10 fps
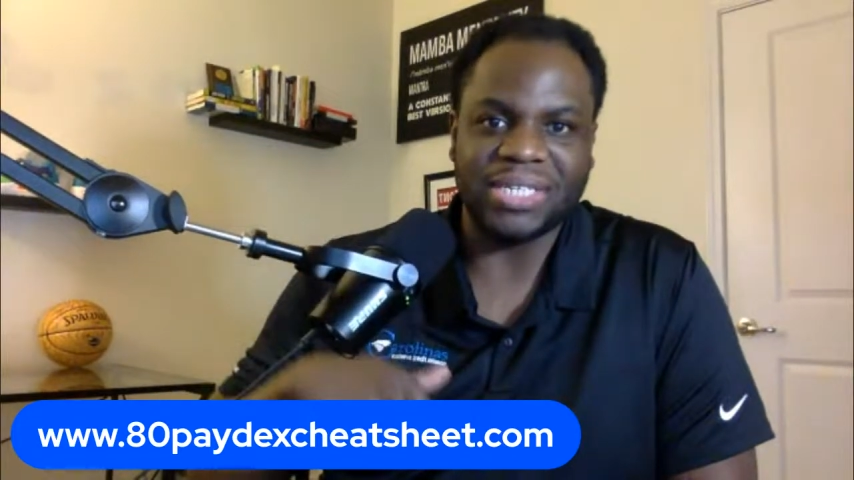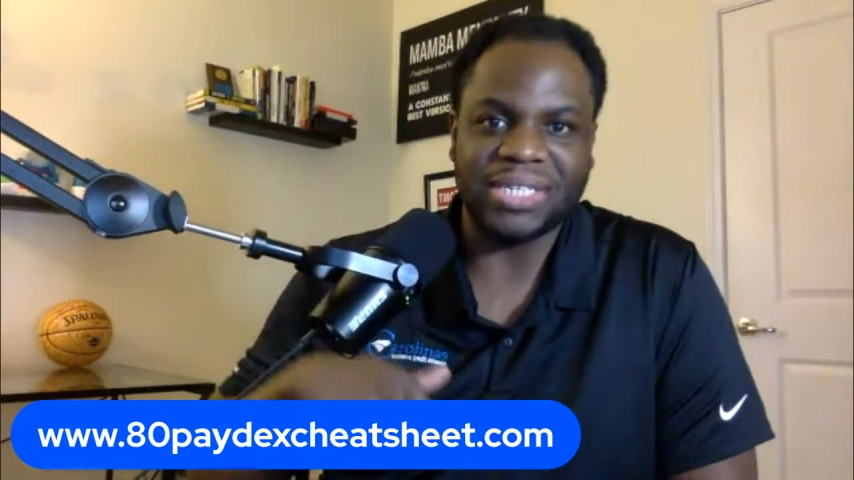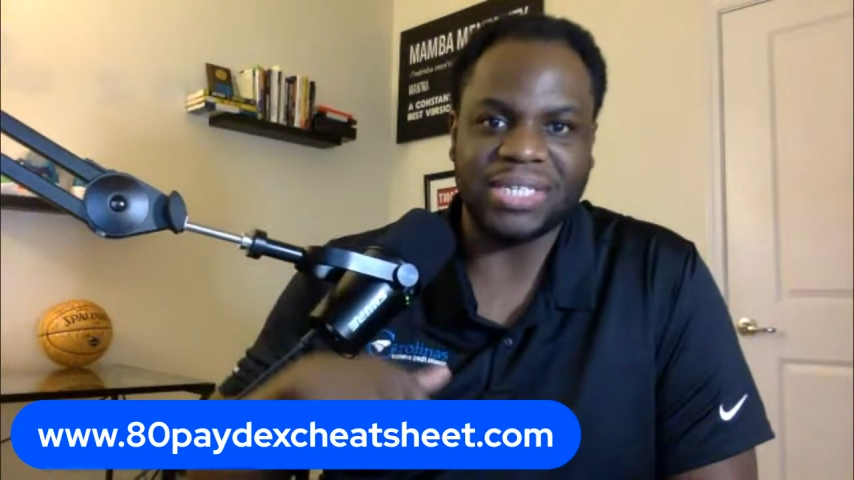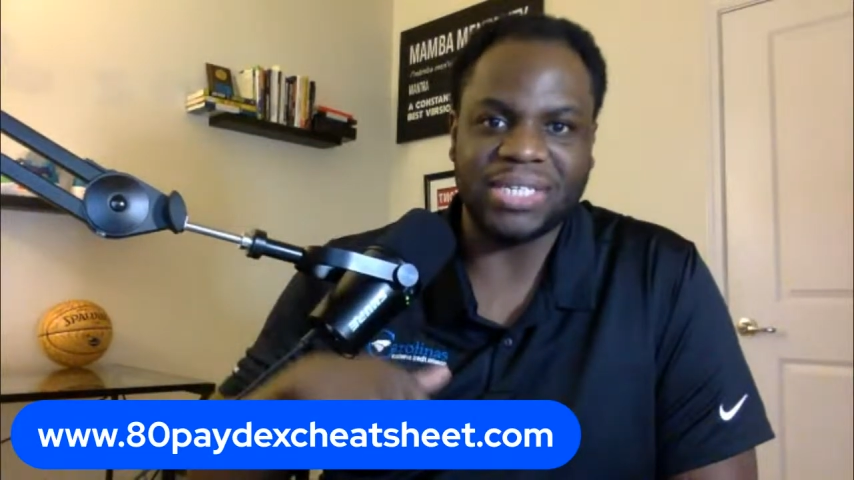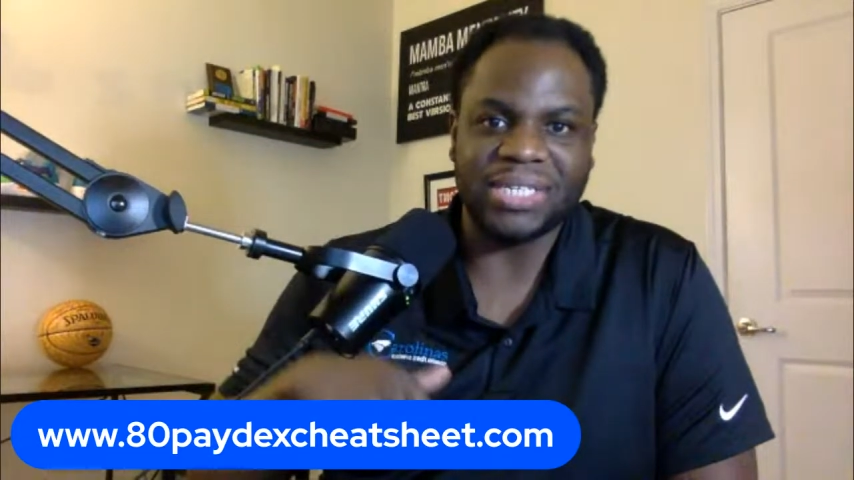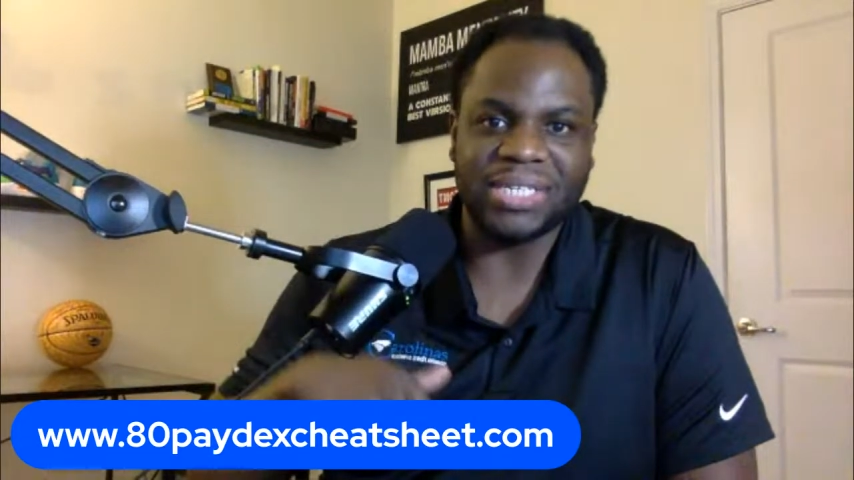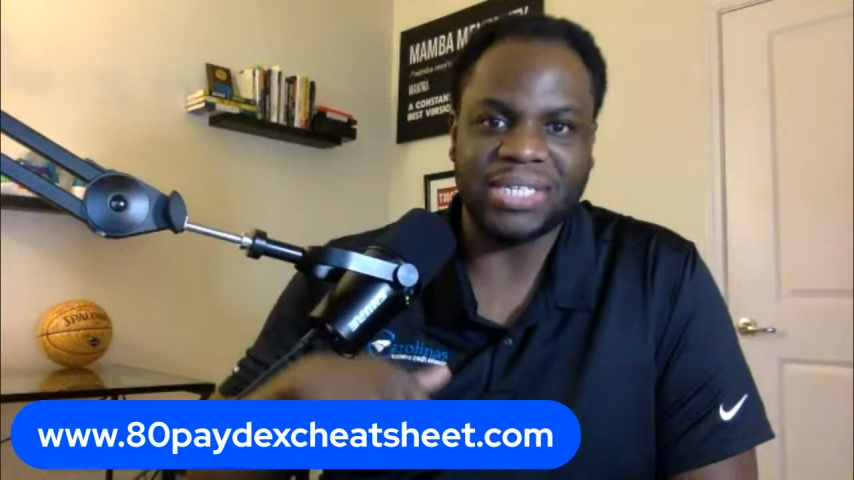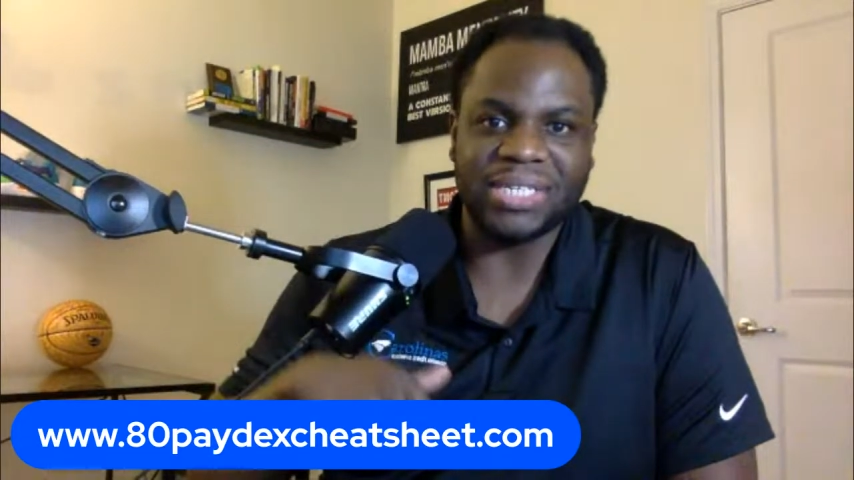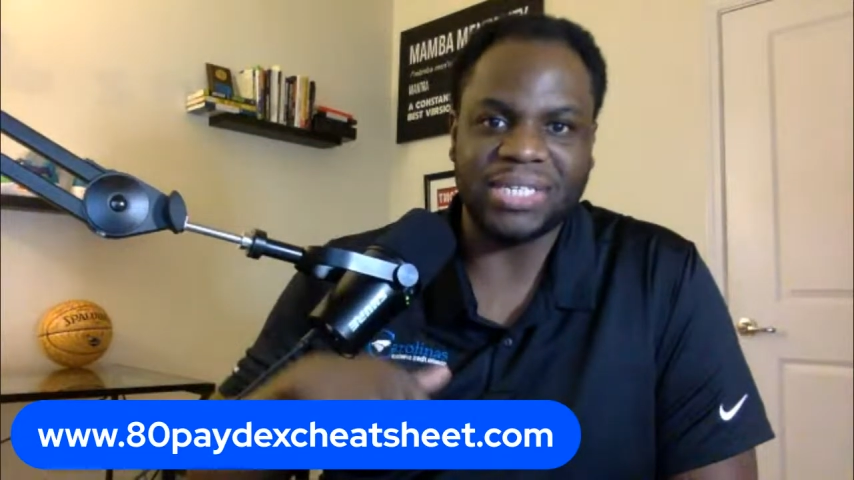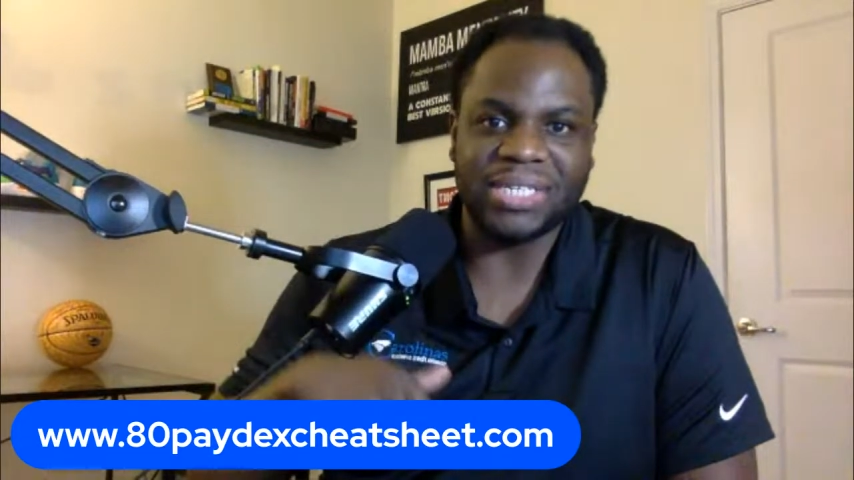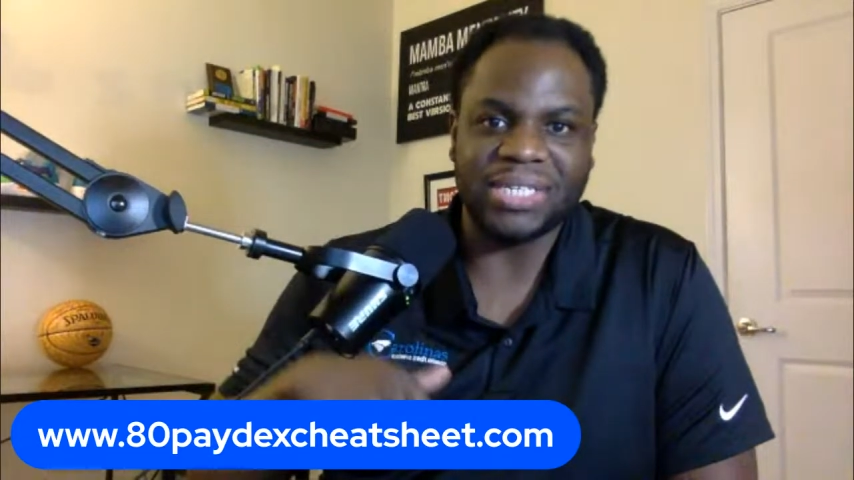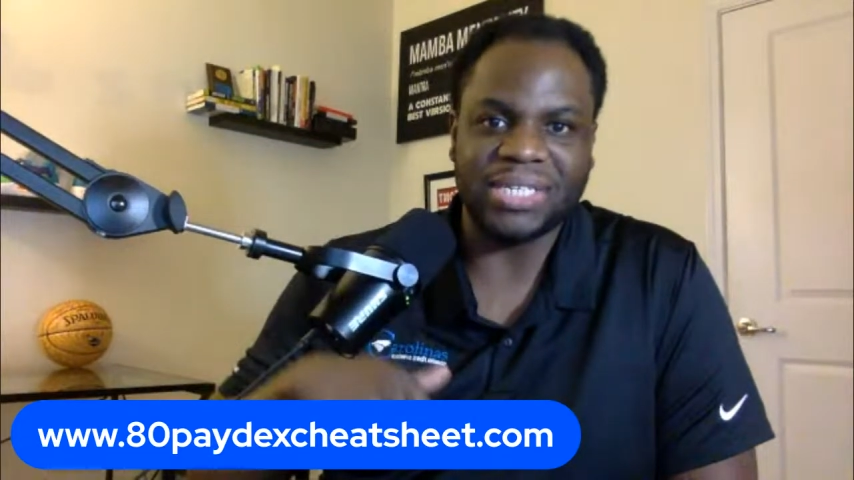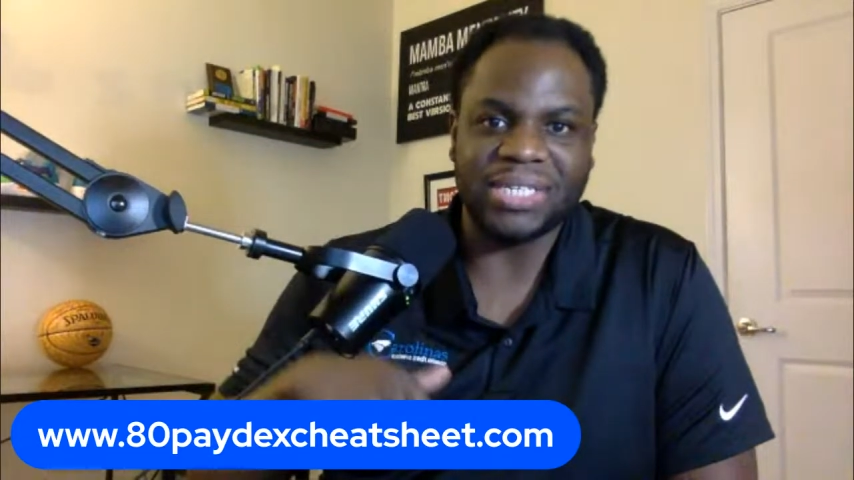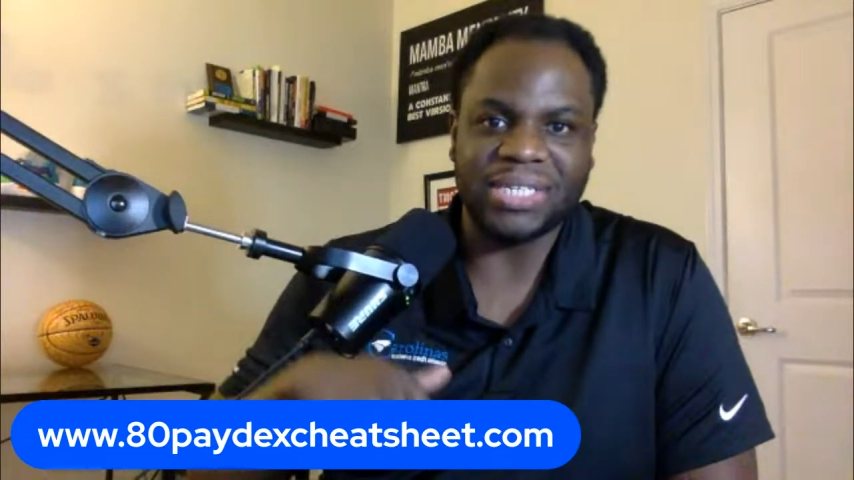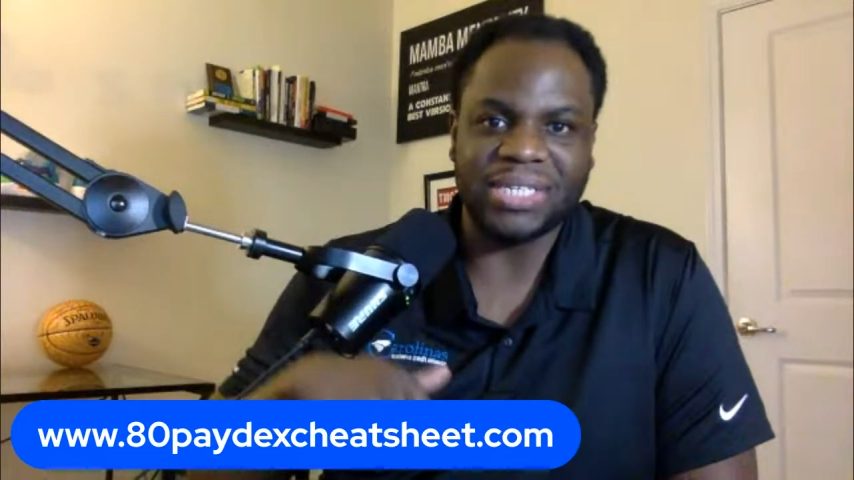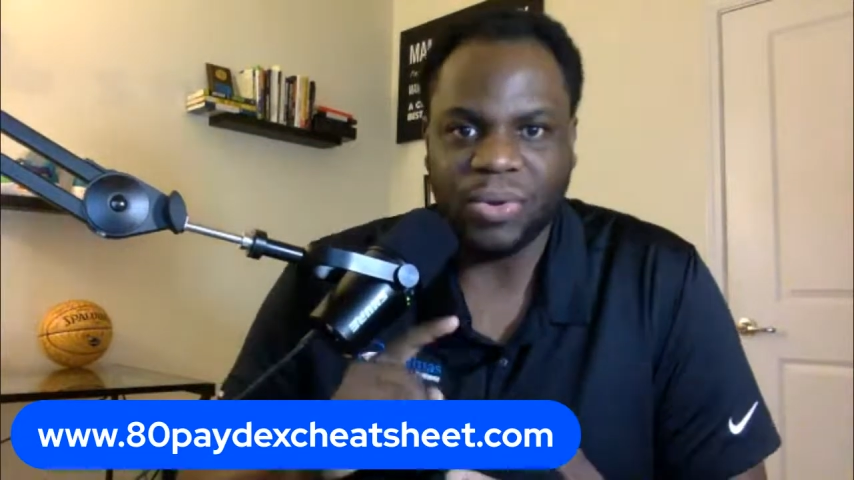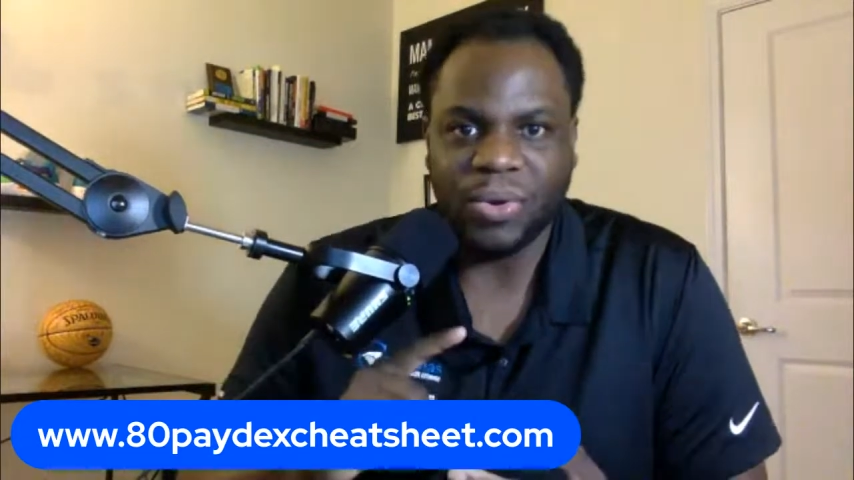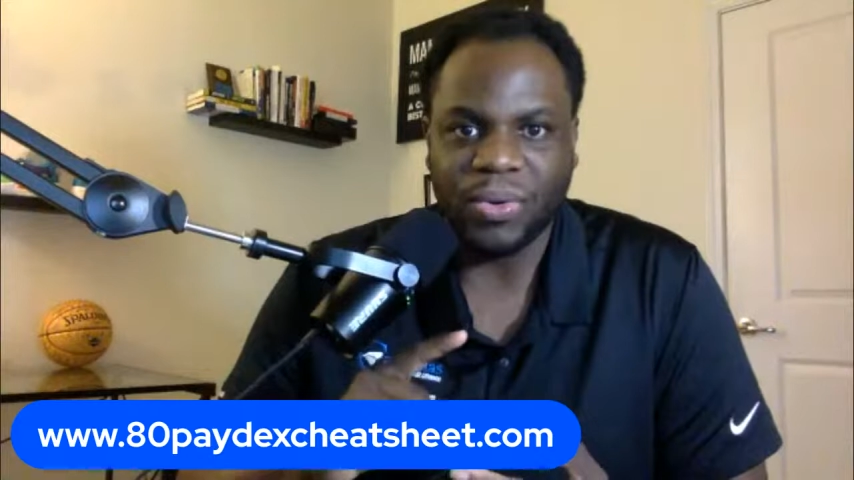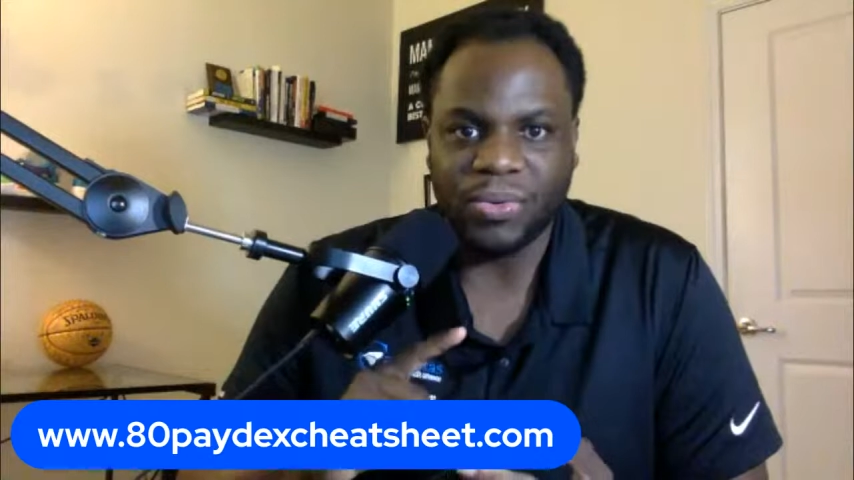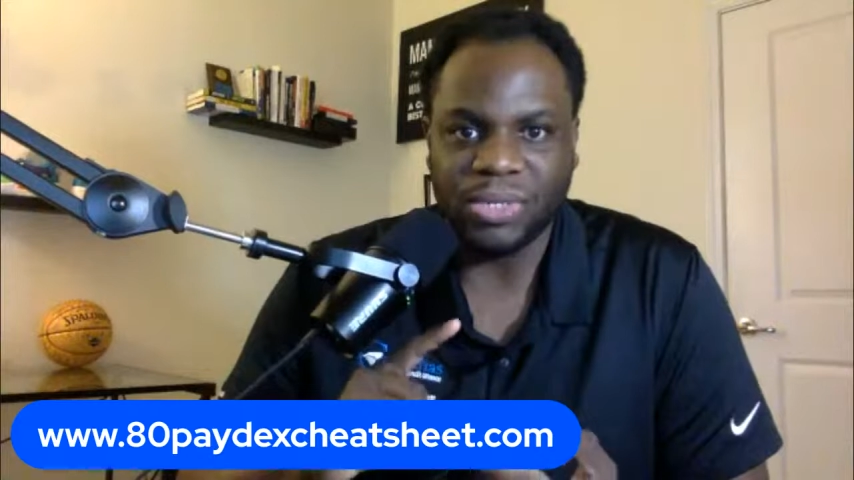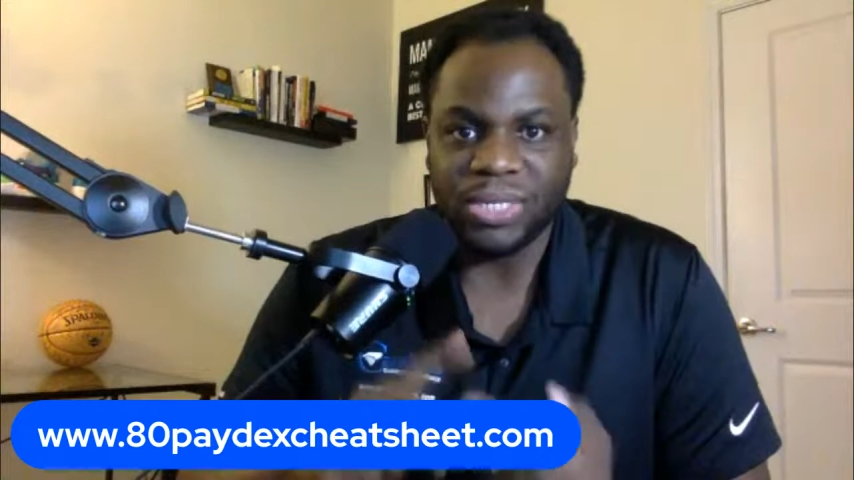it was